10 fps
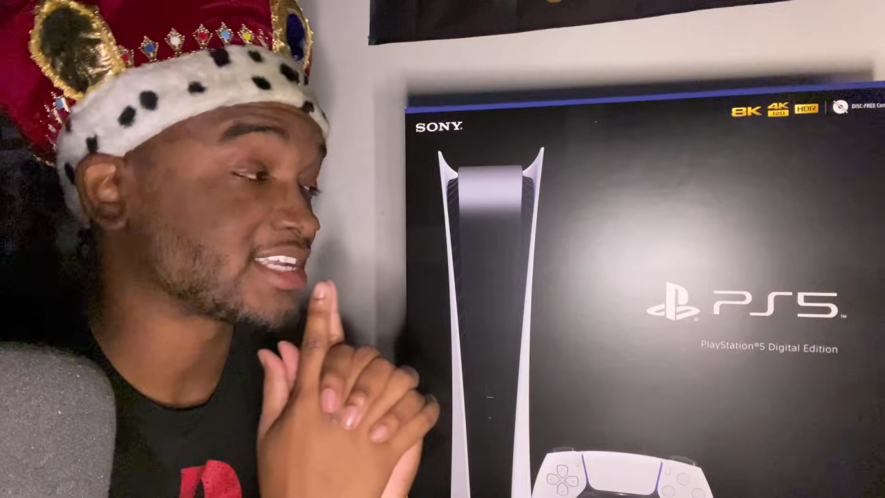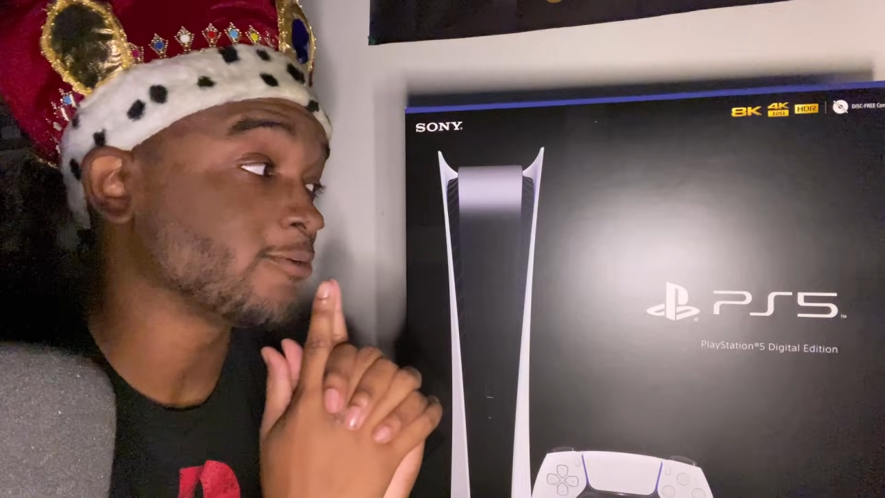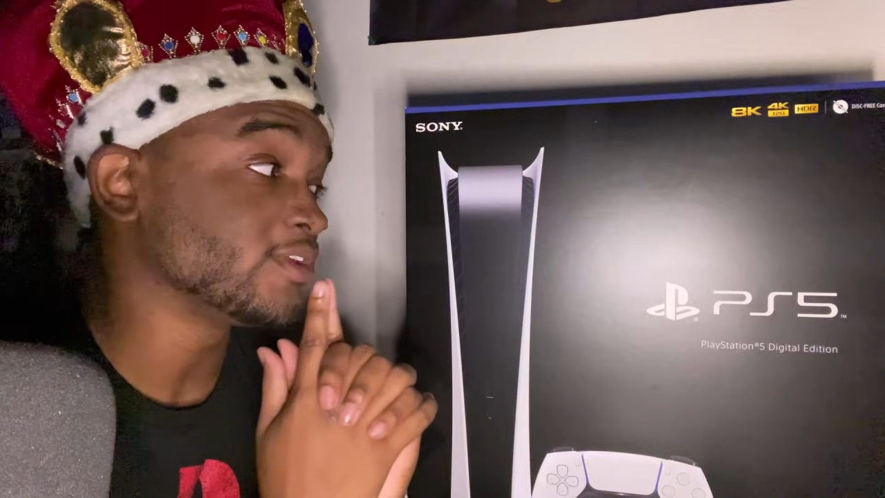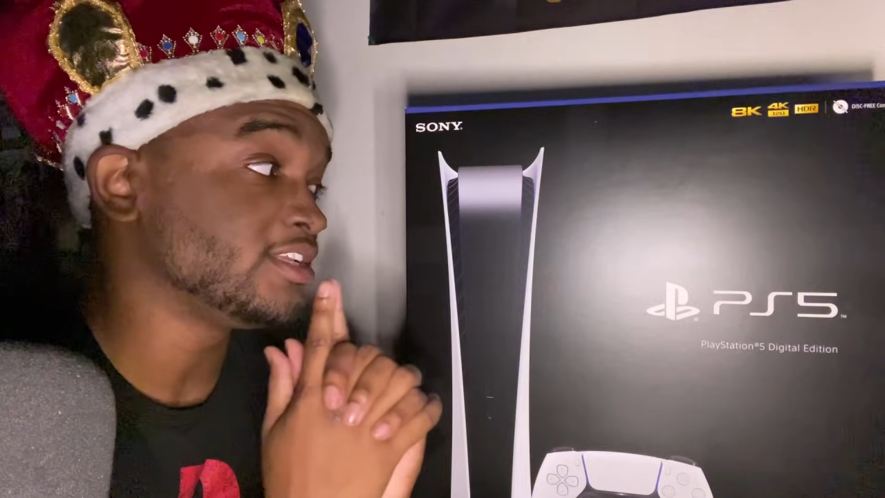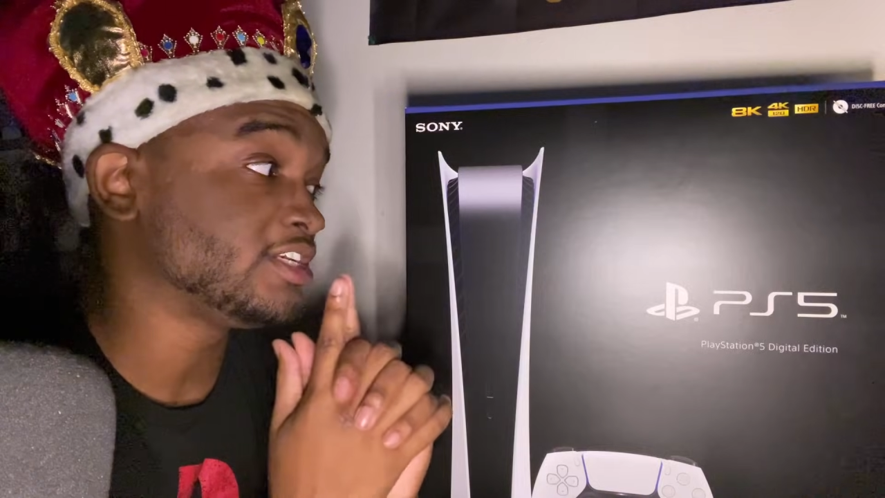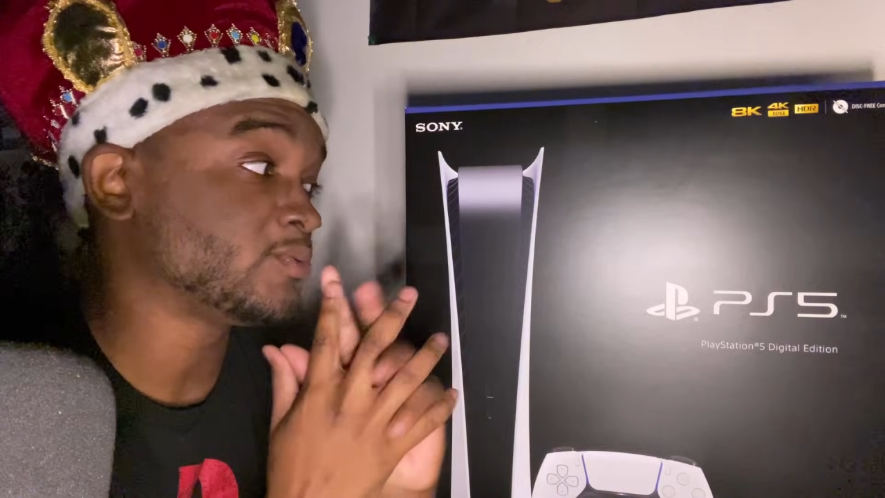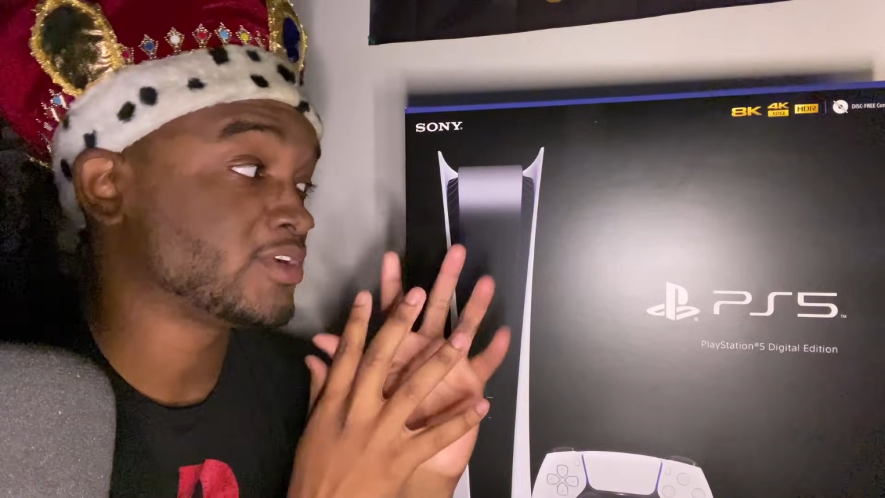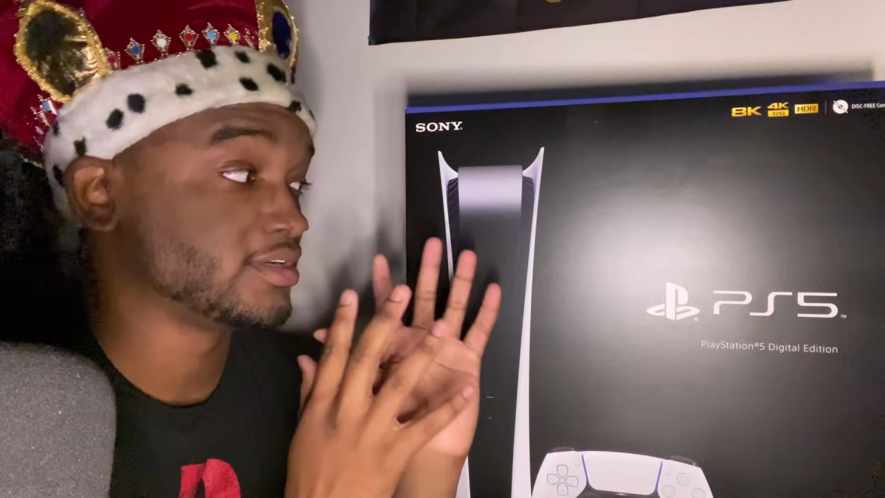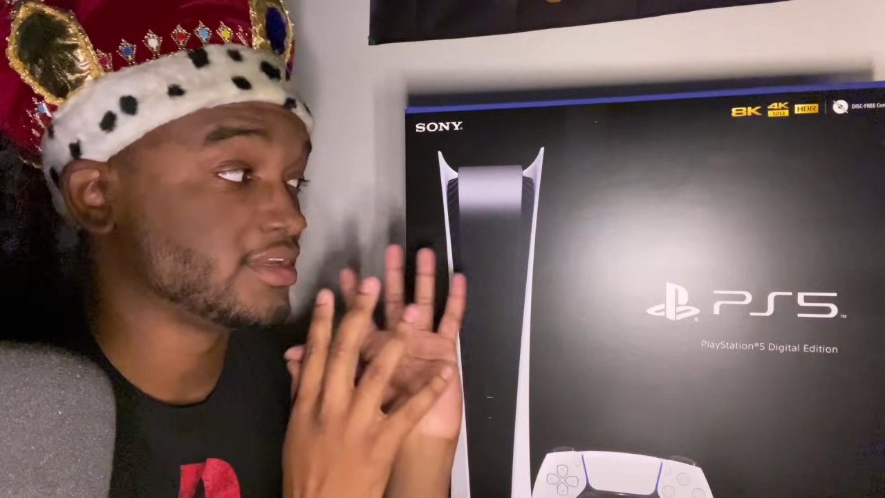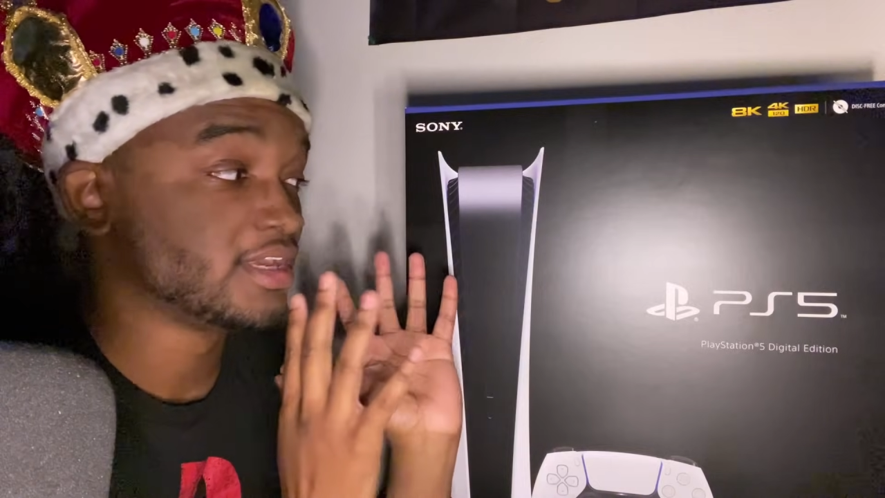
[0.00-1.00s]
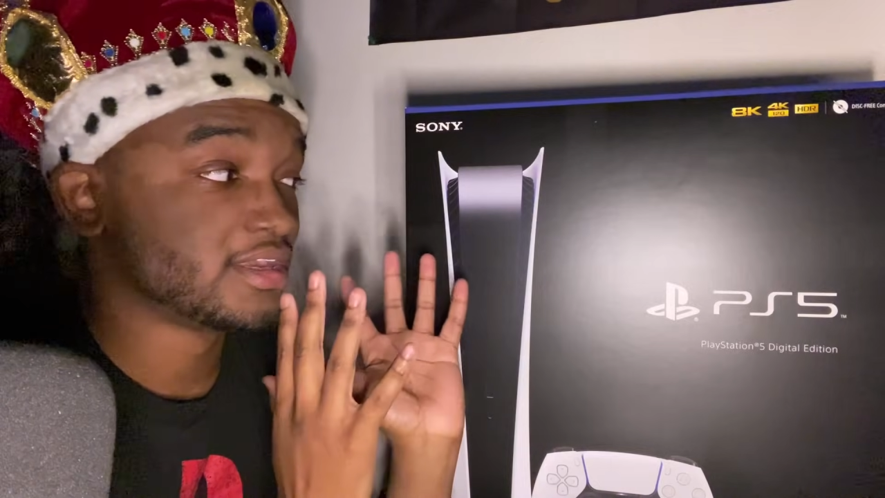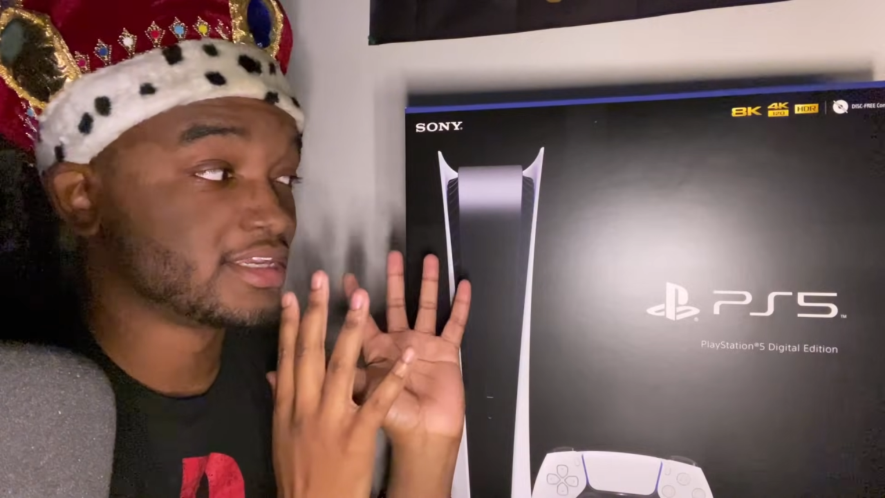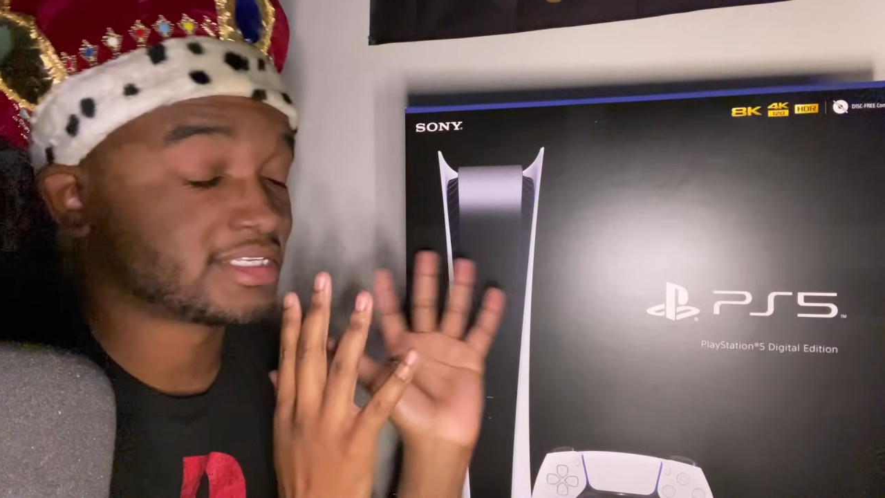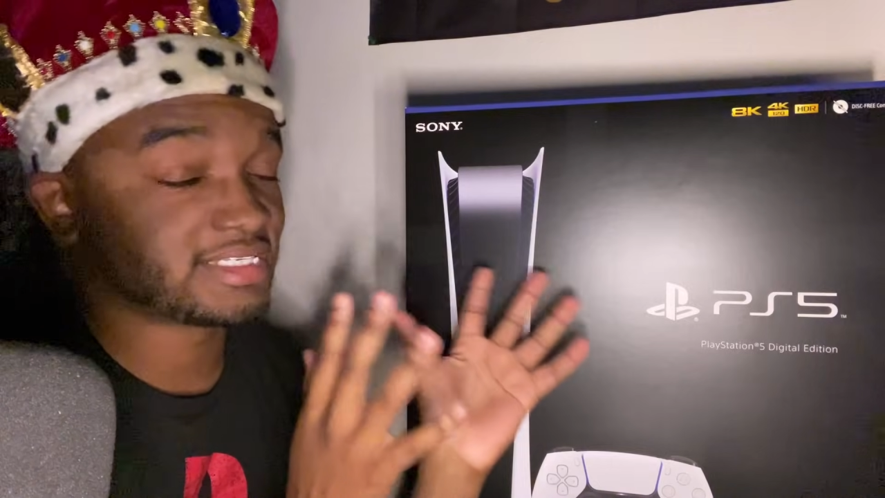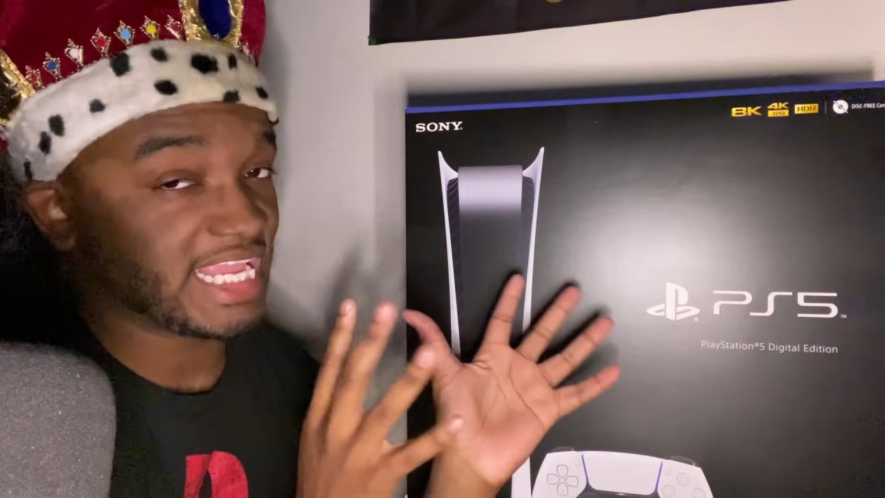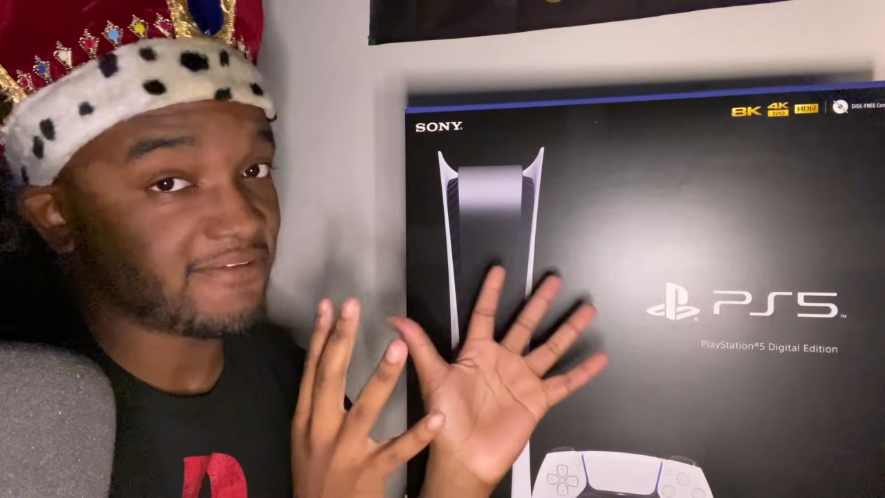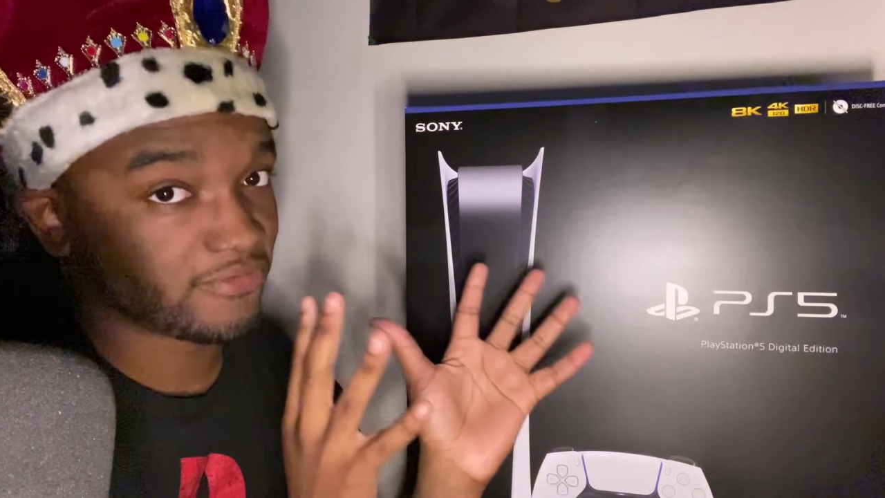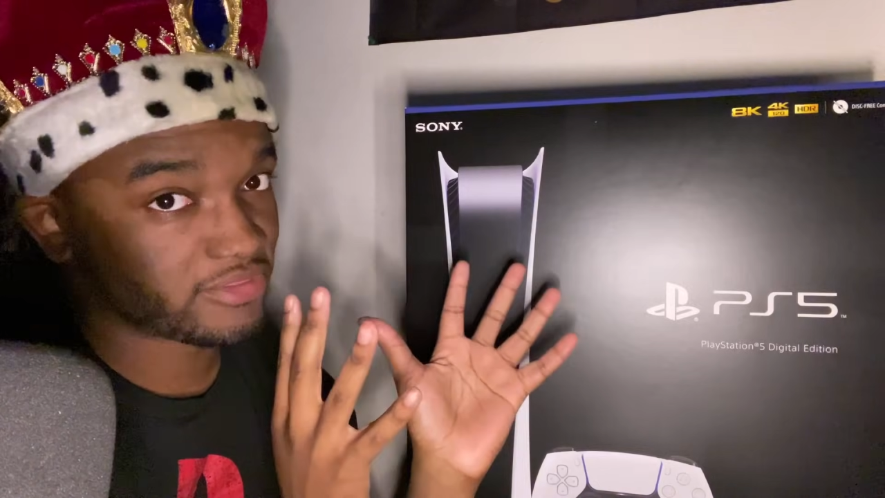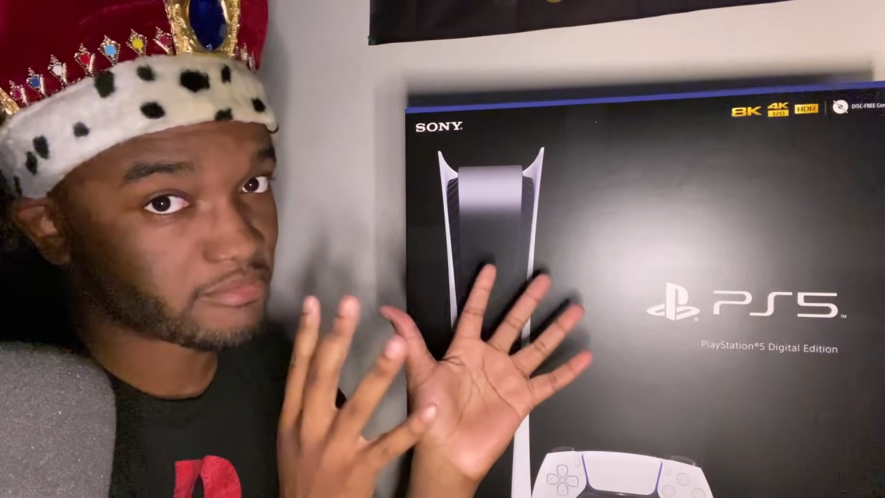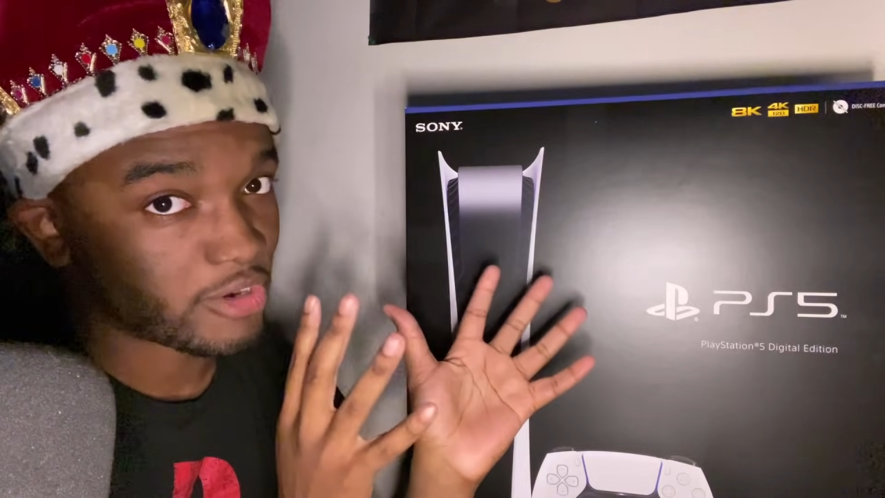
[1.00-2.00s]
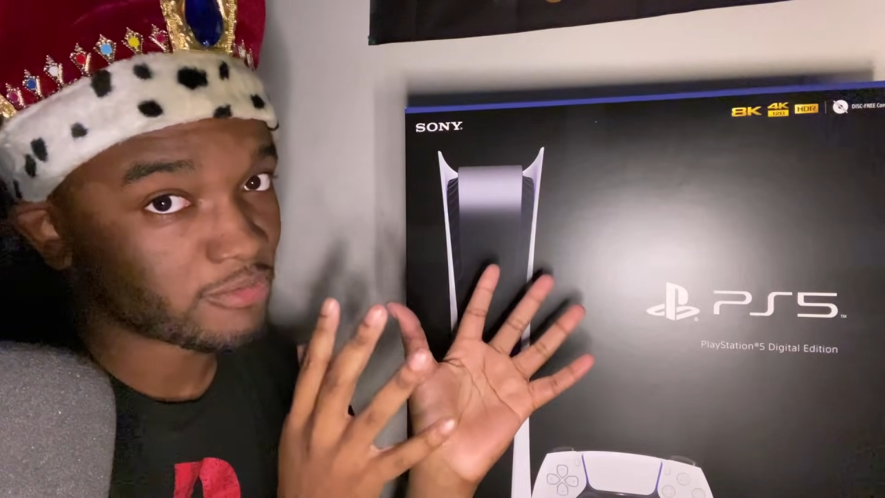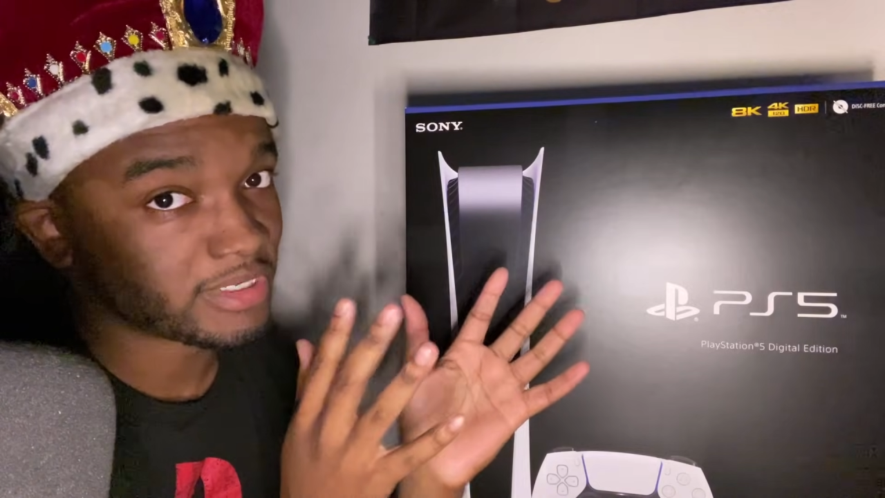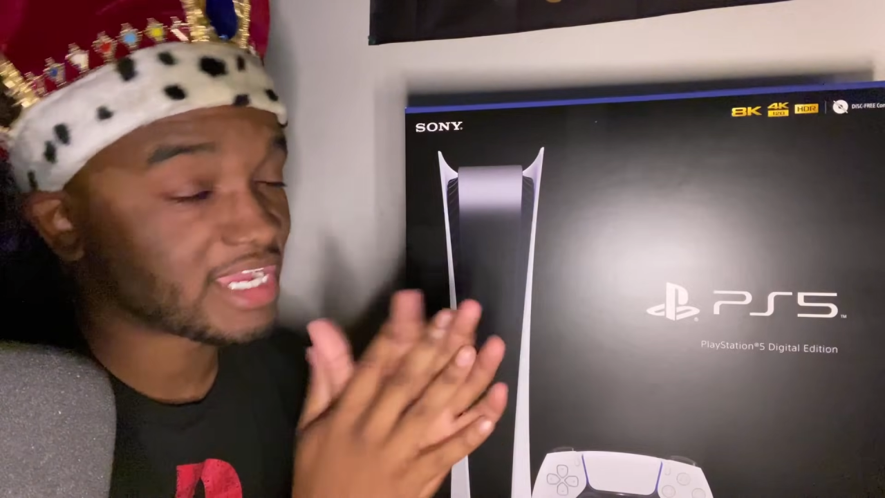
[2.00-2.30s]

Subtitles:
I really just want to savor the moment.